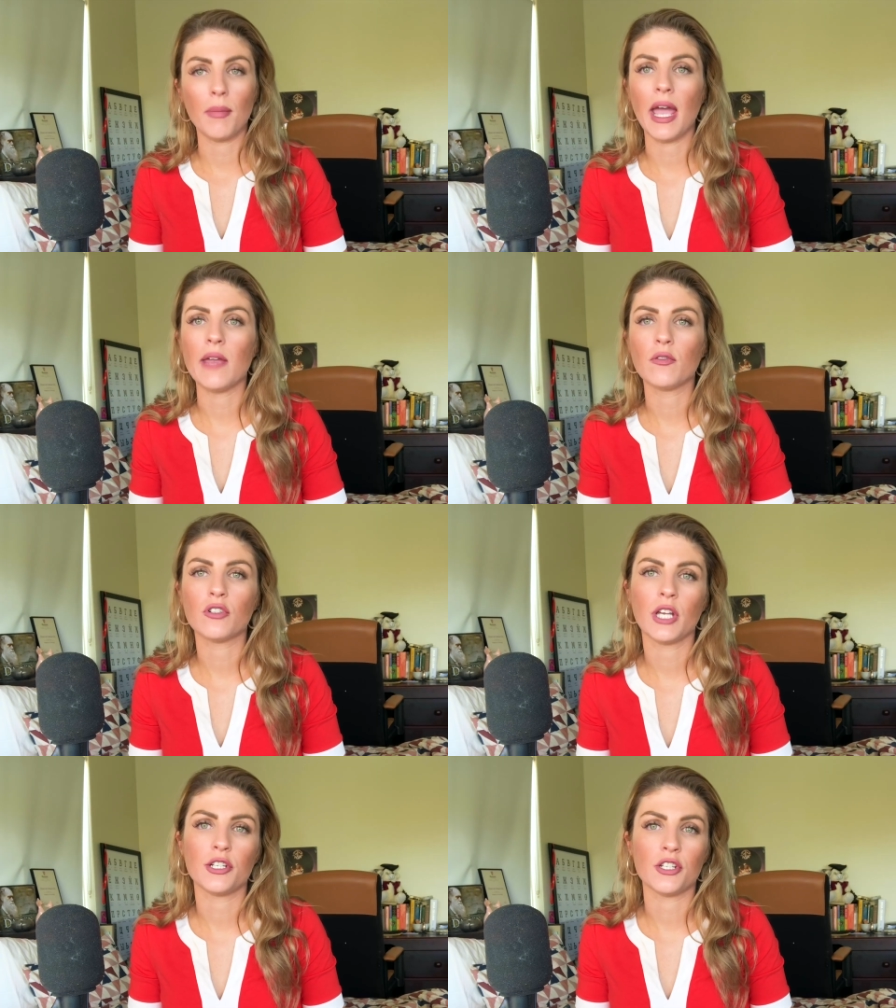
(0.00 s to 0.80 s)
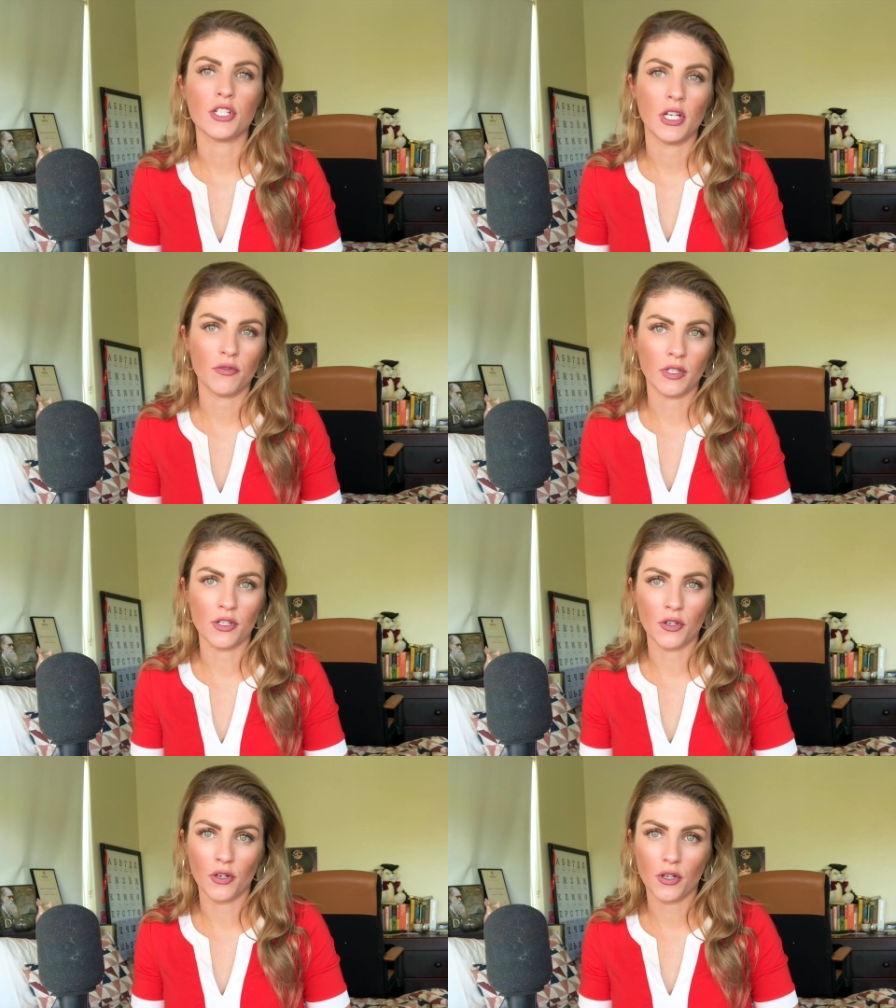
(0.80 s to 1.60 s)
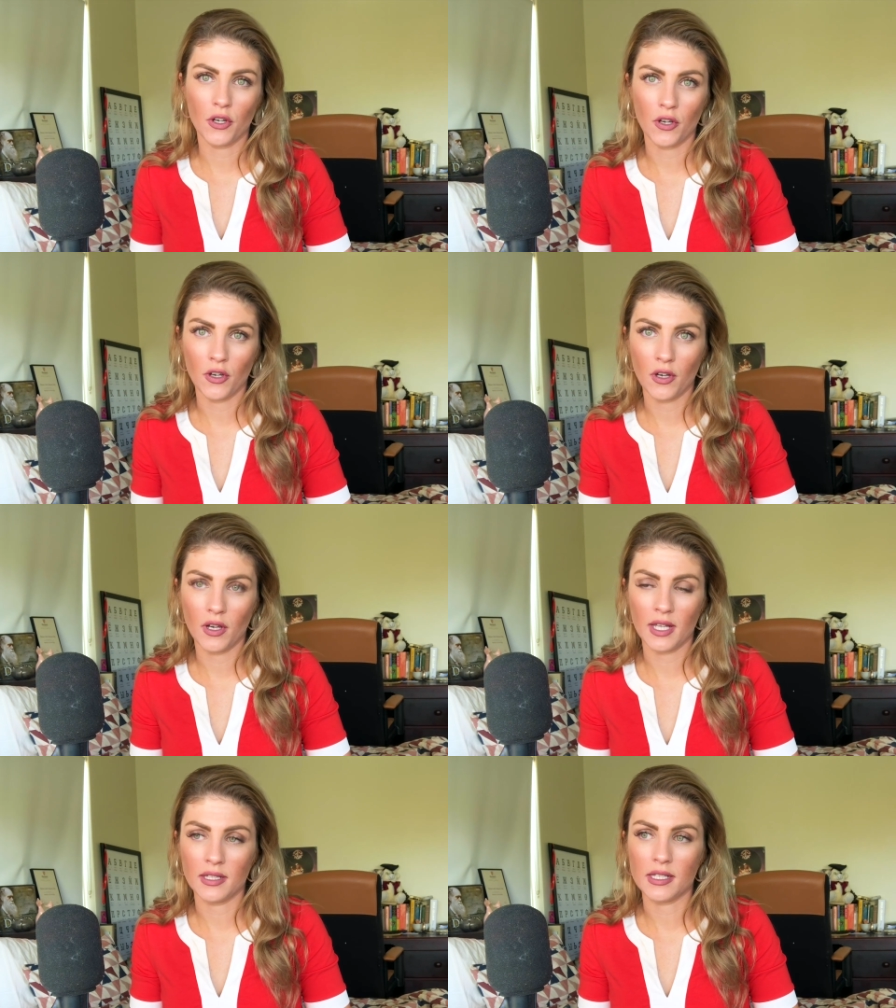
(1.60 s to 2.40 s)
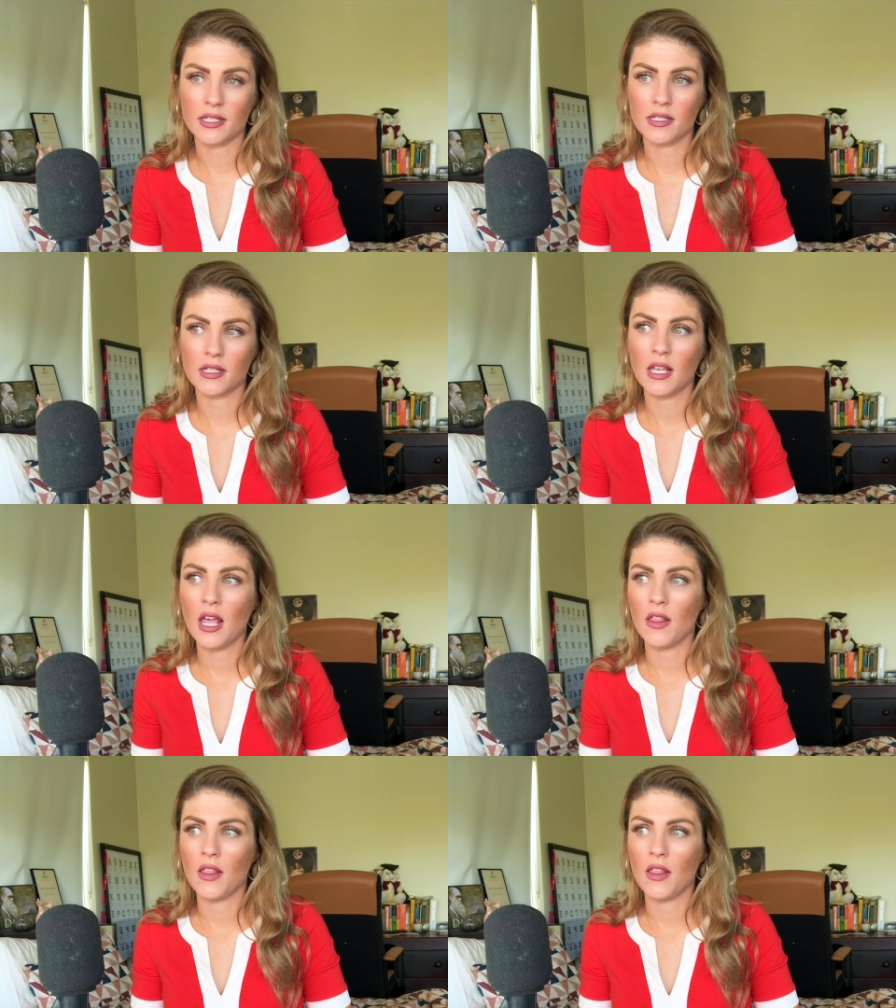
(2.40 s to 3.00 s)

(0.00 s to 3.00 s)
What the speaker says: Behavioural changes generally don't occur unless